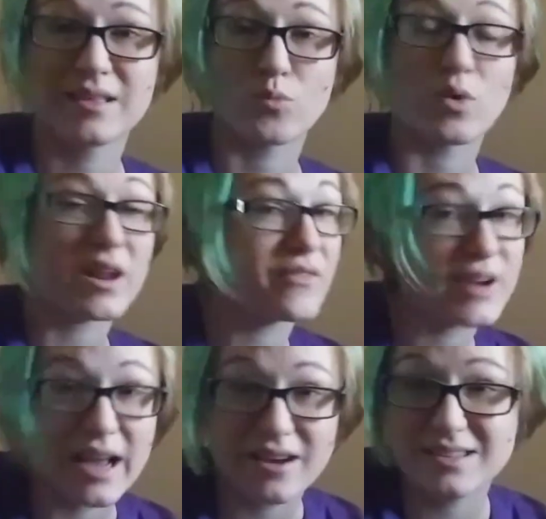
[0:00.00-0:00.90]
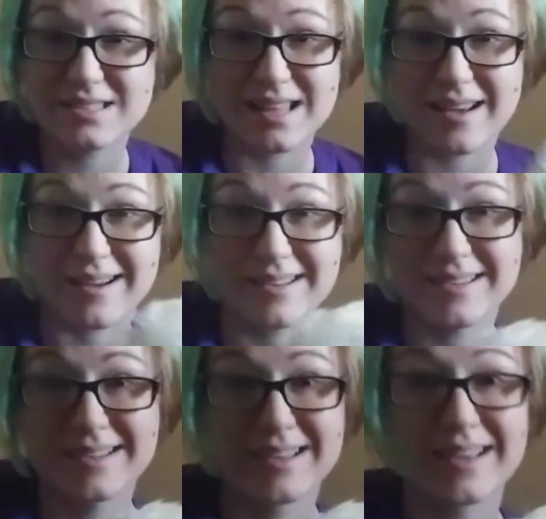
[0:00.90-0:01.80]
whatever hair is there,
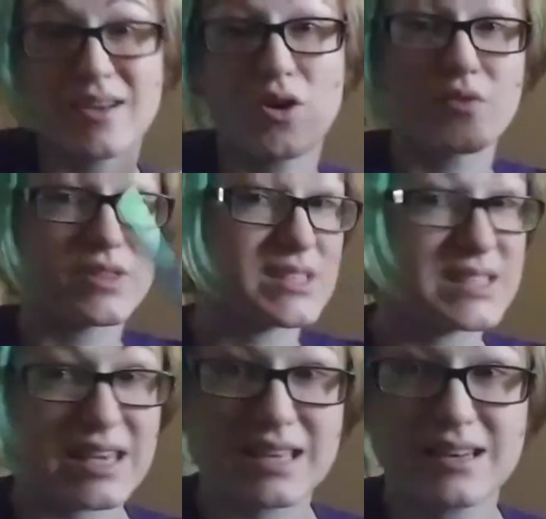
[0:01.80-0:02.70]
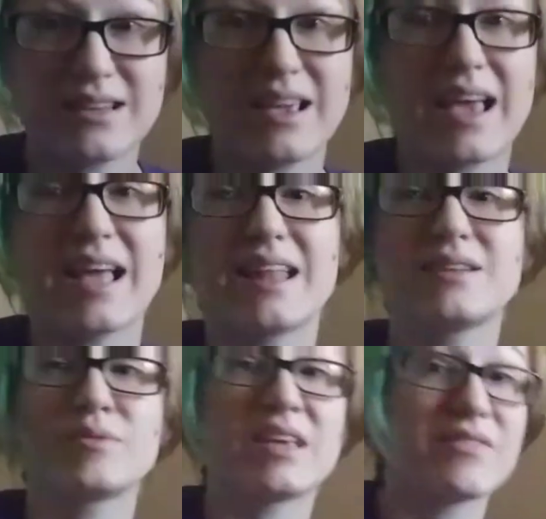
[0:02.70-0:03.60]
over the skin, and
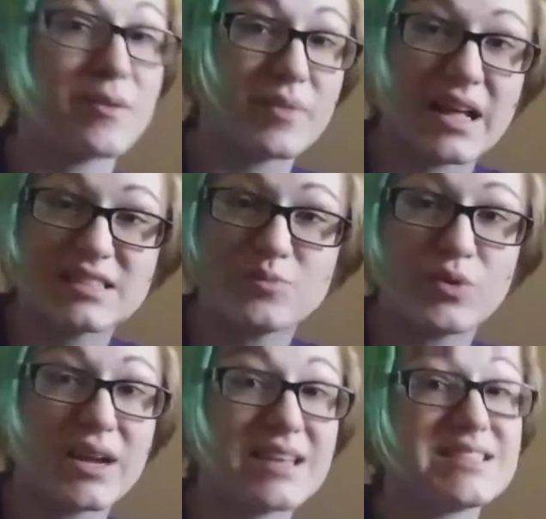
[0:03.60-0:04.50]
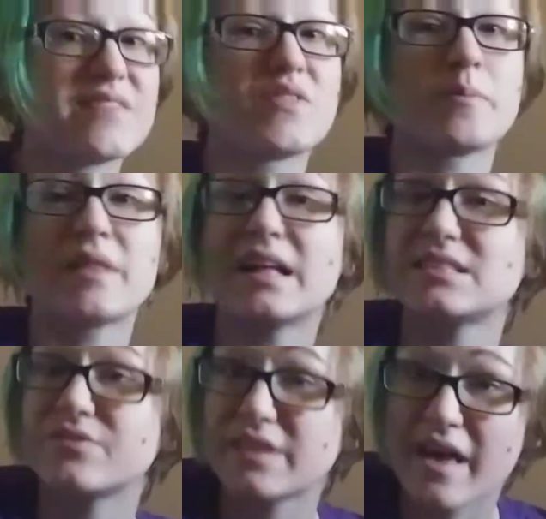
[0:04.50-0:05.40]
give them lots of praise, give them lots
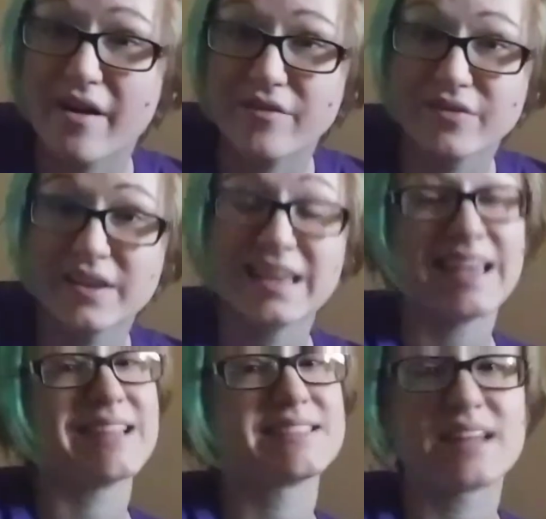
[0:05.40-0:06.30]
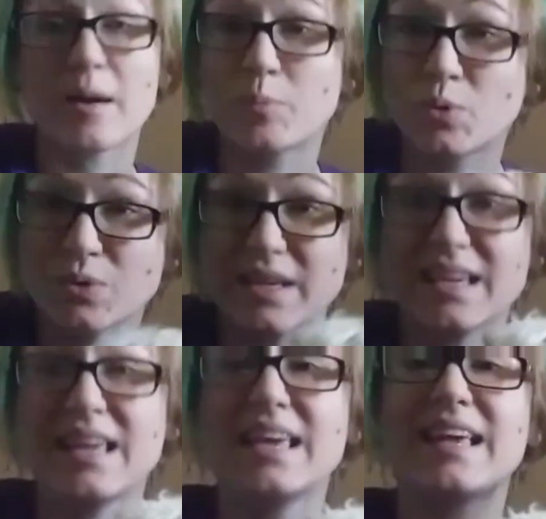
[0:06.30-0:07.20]
of love. It's not
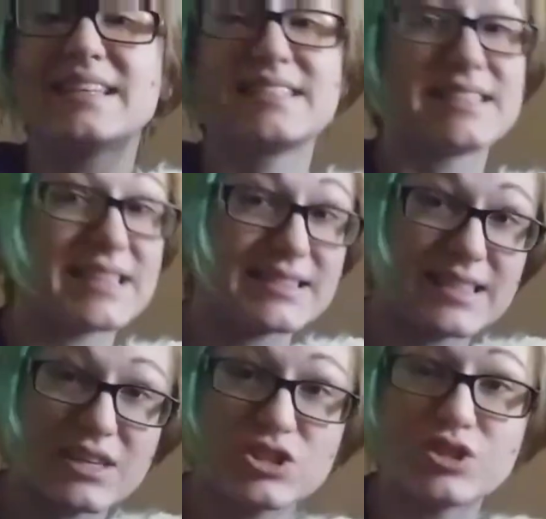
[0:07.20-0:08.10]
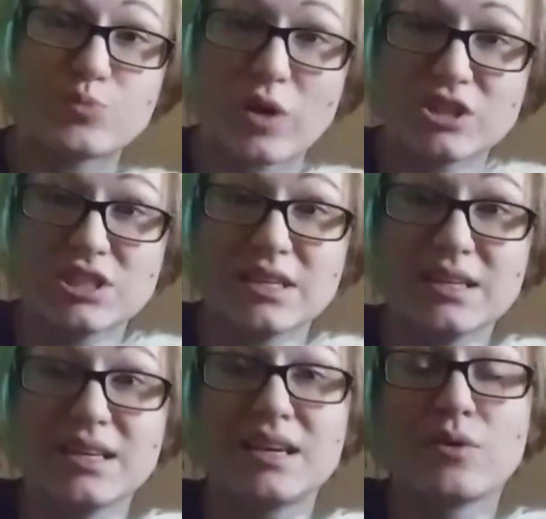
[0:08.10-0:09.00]
pulling, it's the sensation of brushing
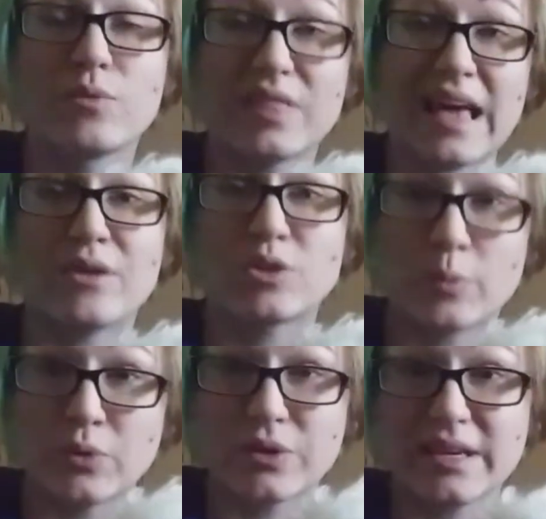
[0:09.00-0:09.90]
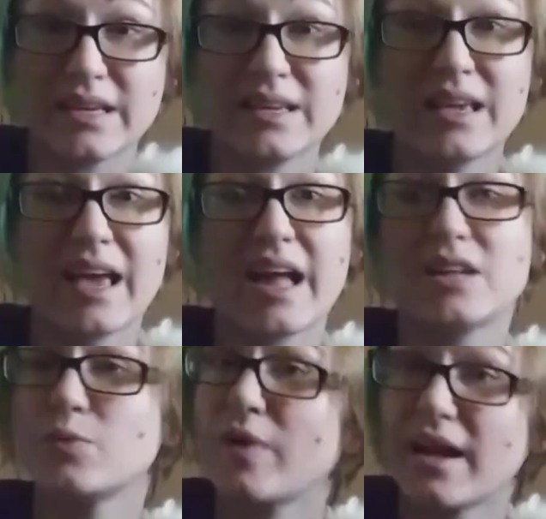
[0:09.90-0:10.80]
without the pulling, and
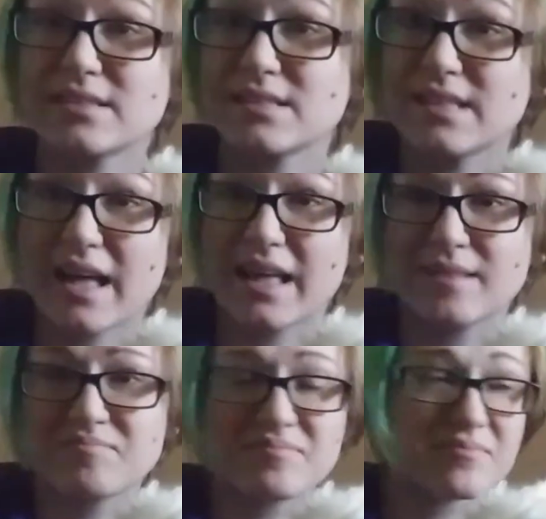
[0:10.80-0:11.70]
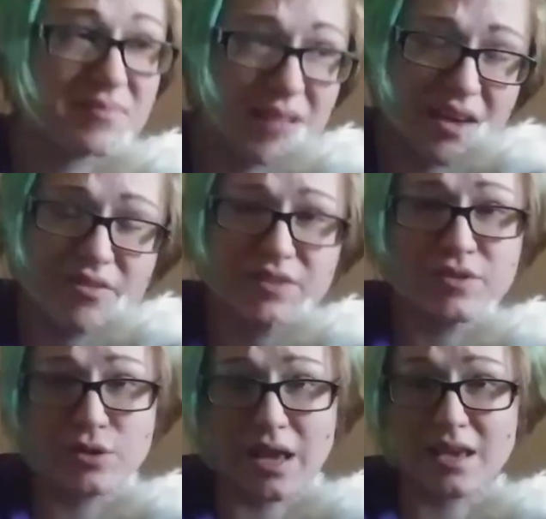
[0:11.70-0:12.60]
you practice that every
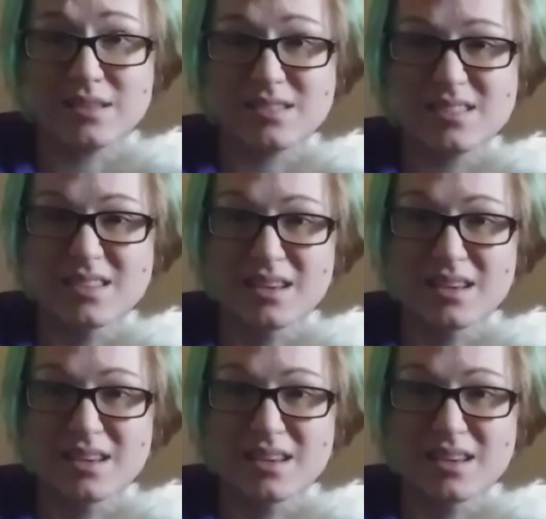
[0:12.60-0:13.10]
few days,